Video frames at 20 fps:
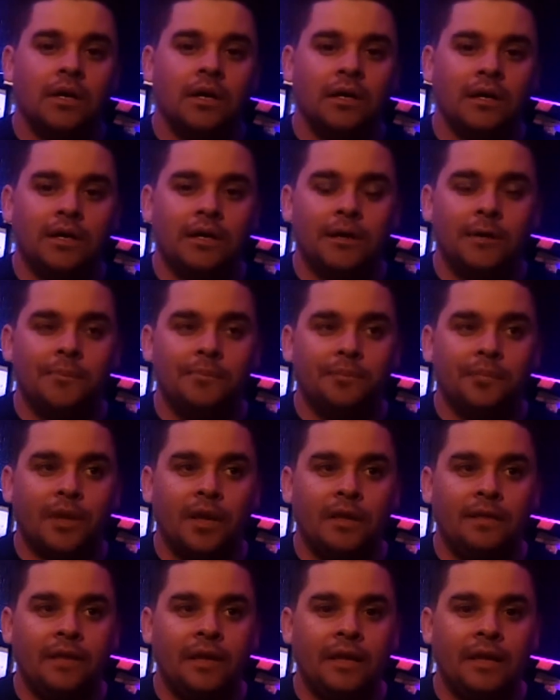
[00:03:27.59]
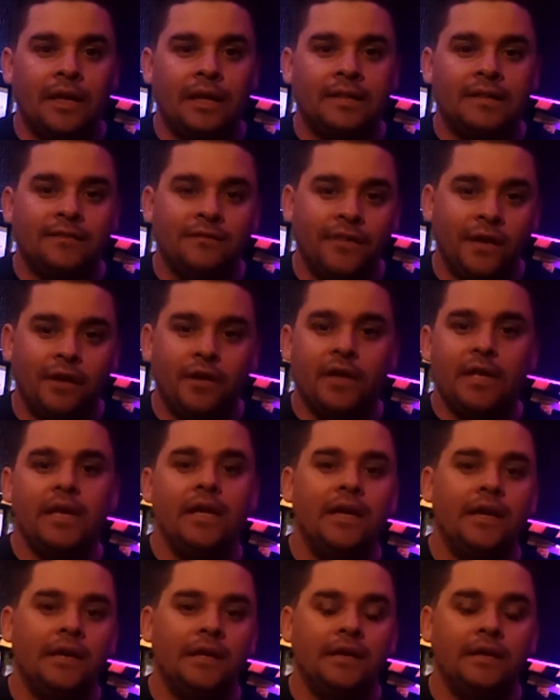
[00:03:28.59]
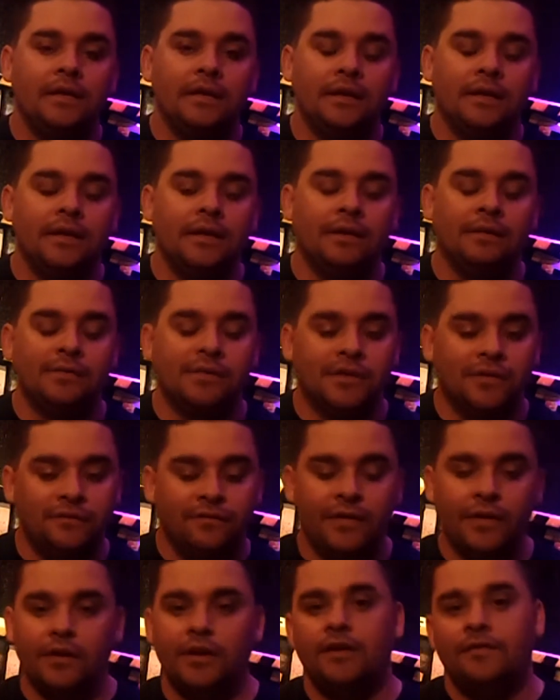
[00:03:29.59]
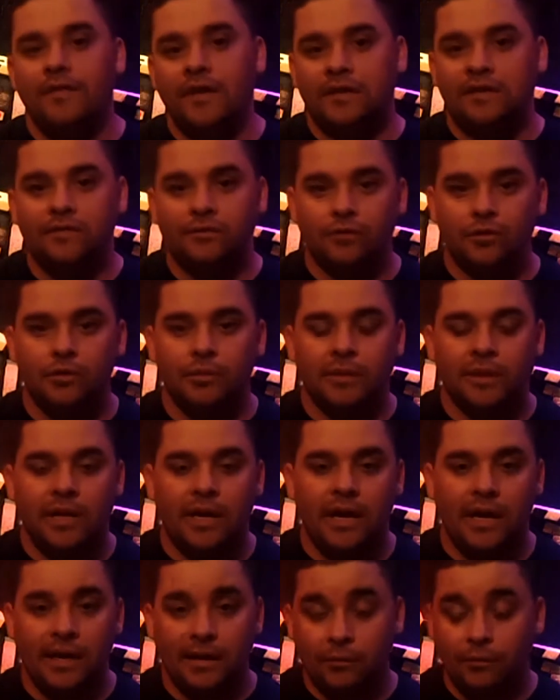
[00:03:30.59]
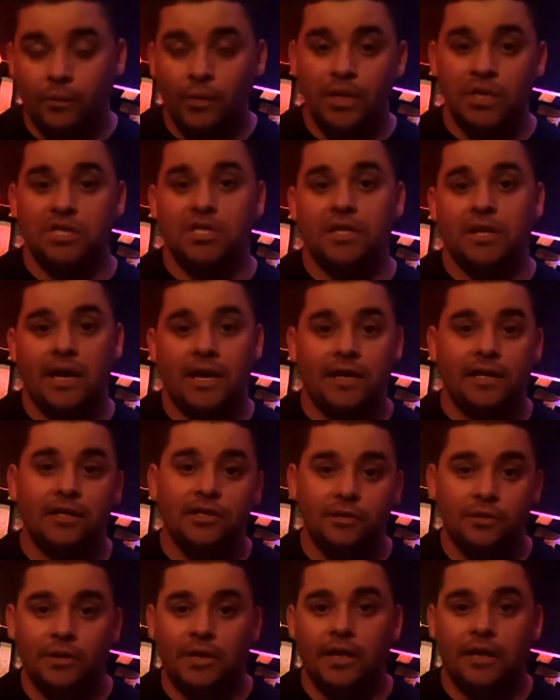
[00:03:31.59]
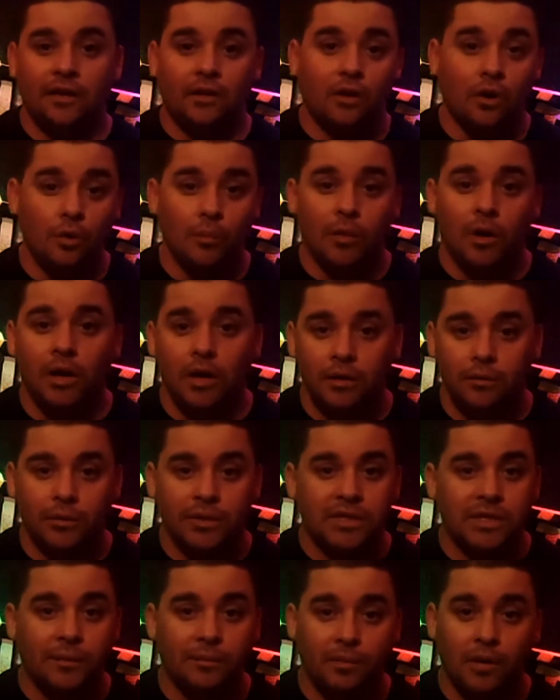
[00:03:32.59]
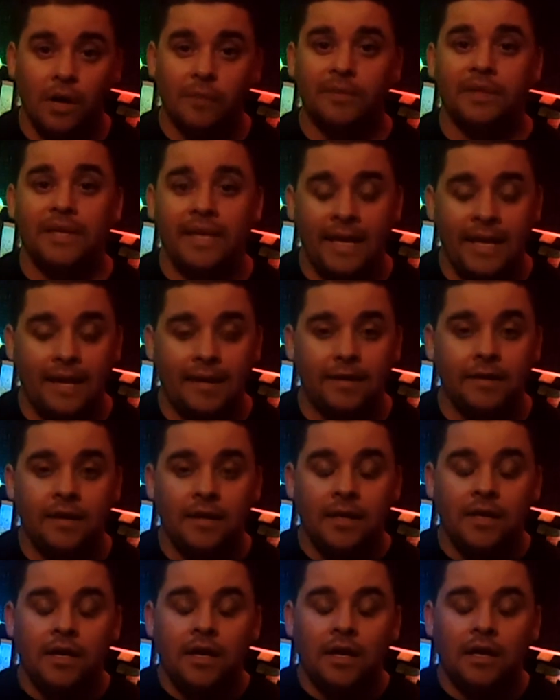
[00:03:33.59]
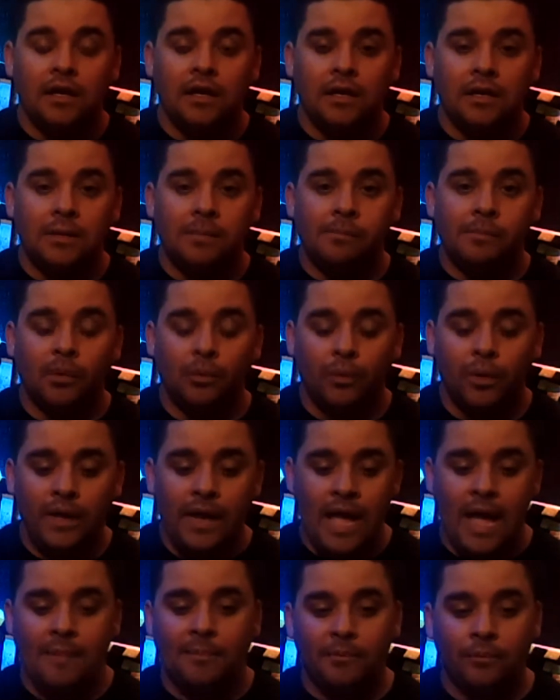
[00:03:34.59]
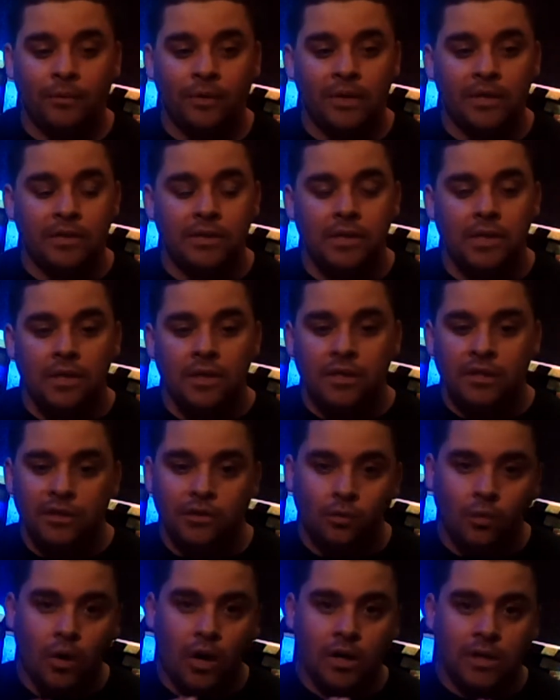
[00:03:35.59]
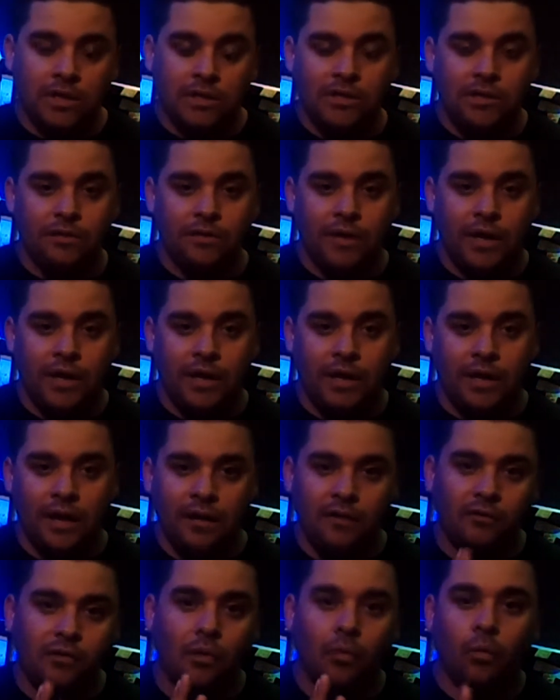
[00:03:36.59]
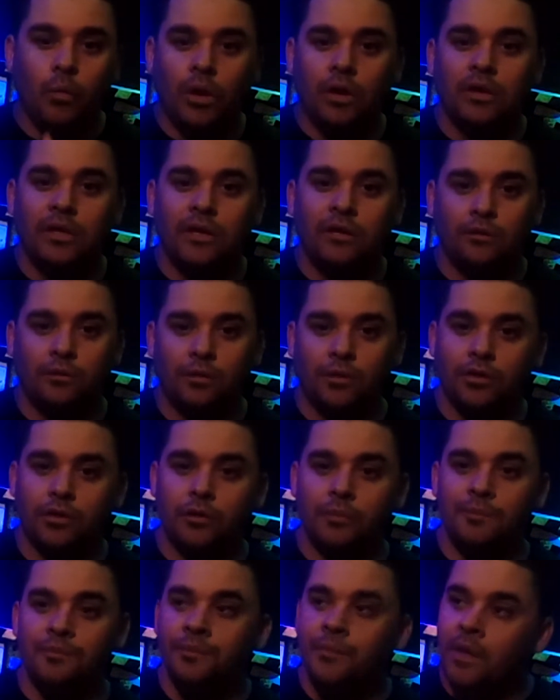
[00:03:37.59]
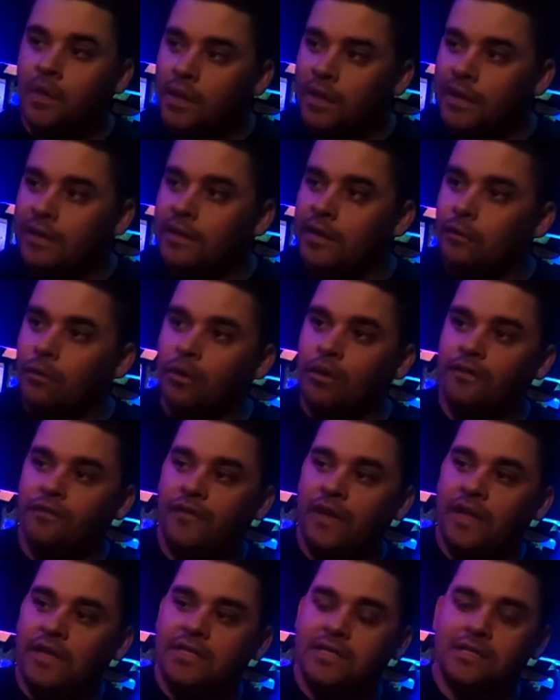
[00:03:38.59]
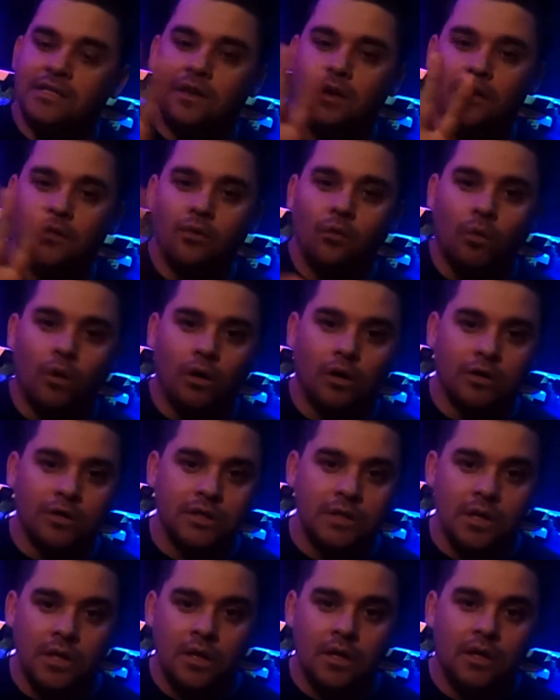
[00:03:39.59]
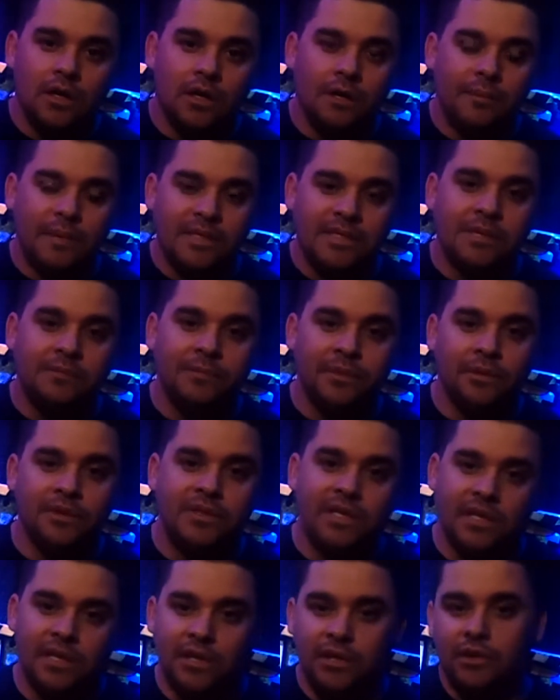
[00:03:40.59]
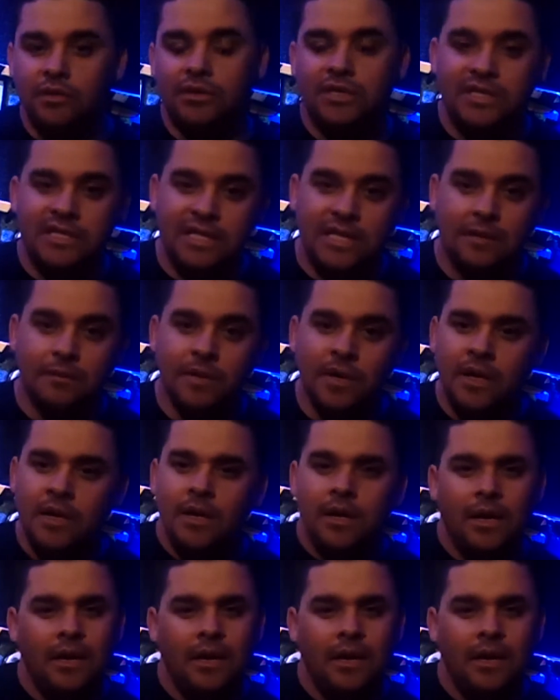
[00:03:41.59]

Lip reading: And then at the very end, it was a very effective room, and I wish that I could do it at a home haunt, which I probably can't. But what happened was you walk into a kind of a well-lit room, and there were faces on the walls, basically built in, and you'll see them.